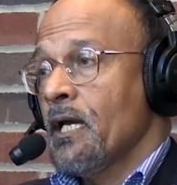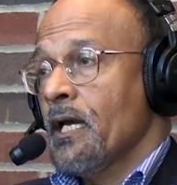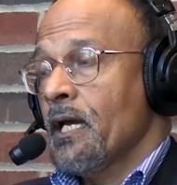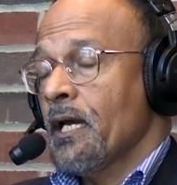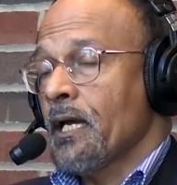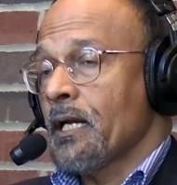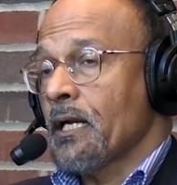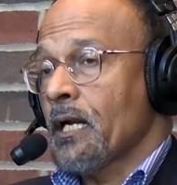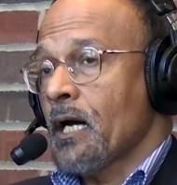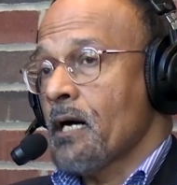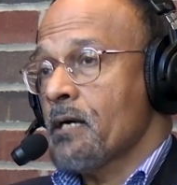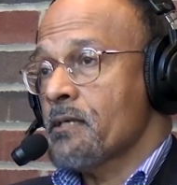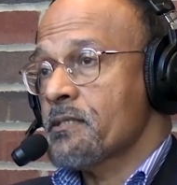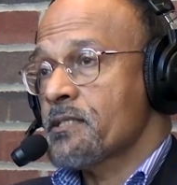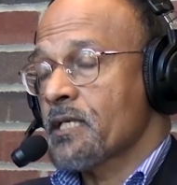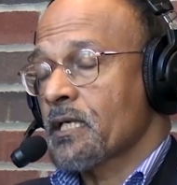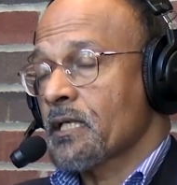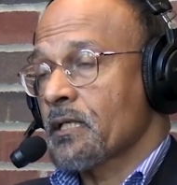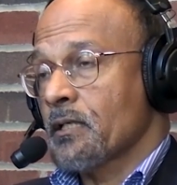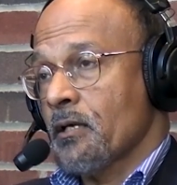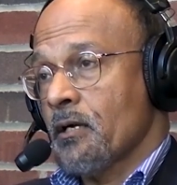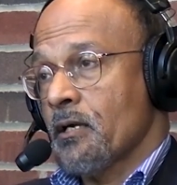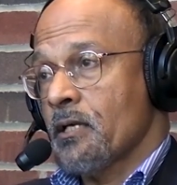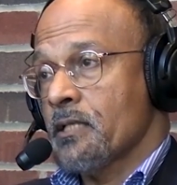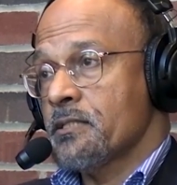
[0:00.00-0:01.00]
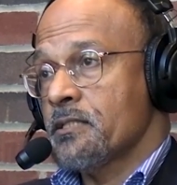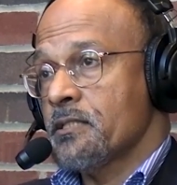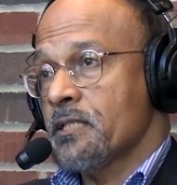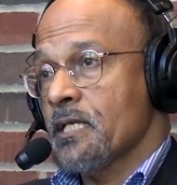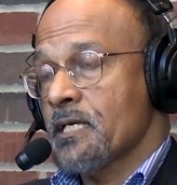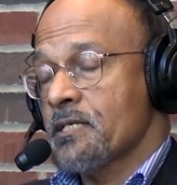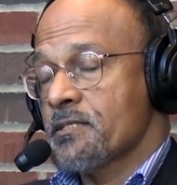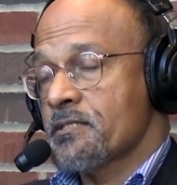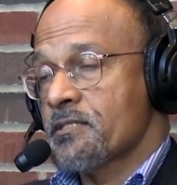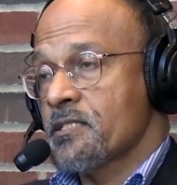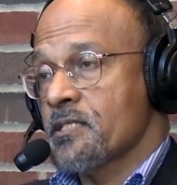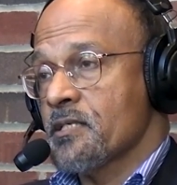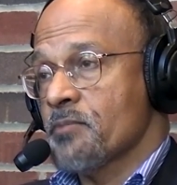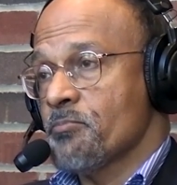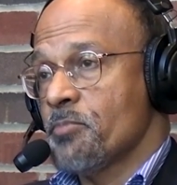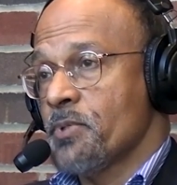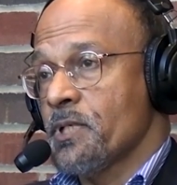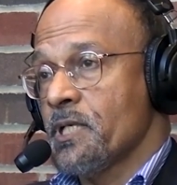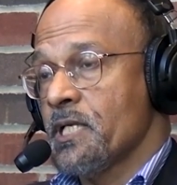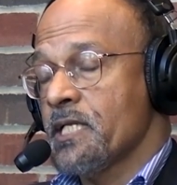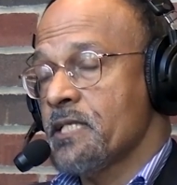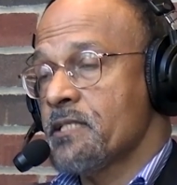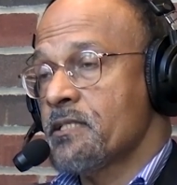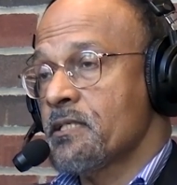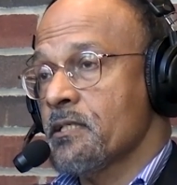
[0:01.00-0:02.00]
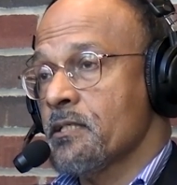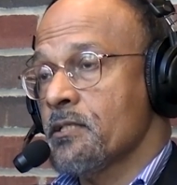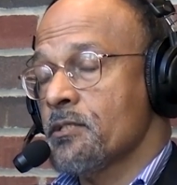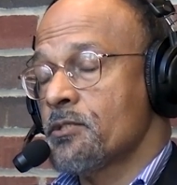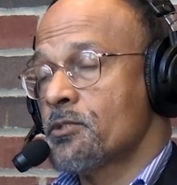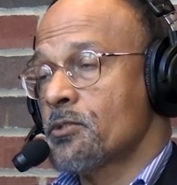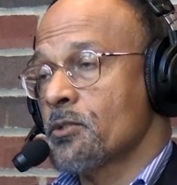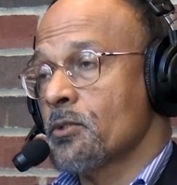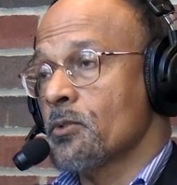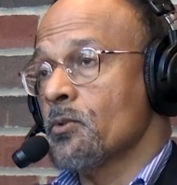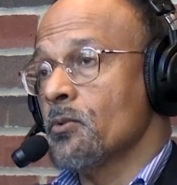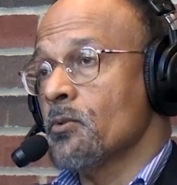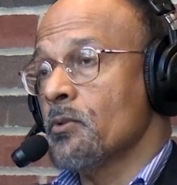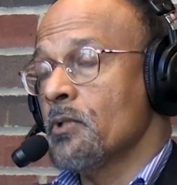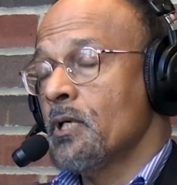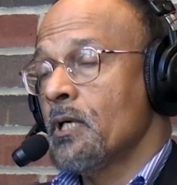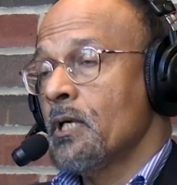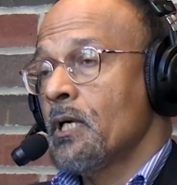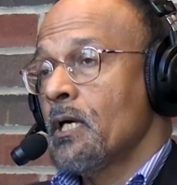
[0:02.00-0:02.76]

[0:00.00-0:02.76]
And our technology has the ability to